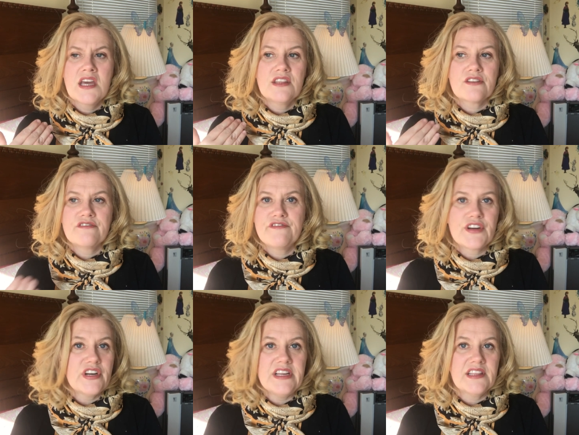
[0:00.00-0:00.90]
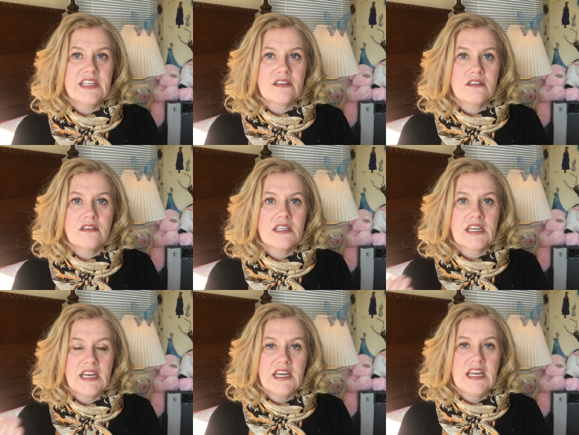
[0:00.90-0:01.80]
There's very little that
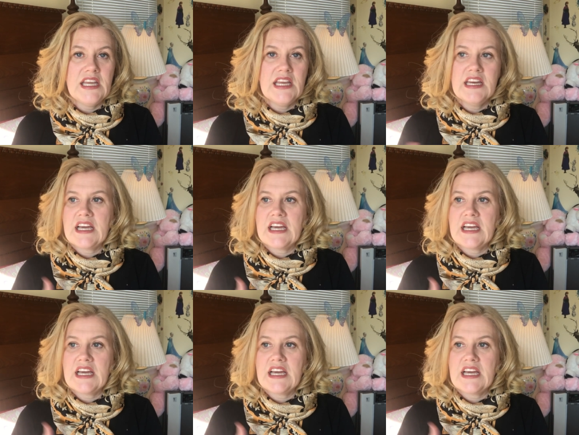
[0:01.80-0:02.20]
I need.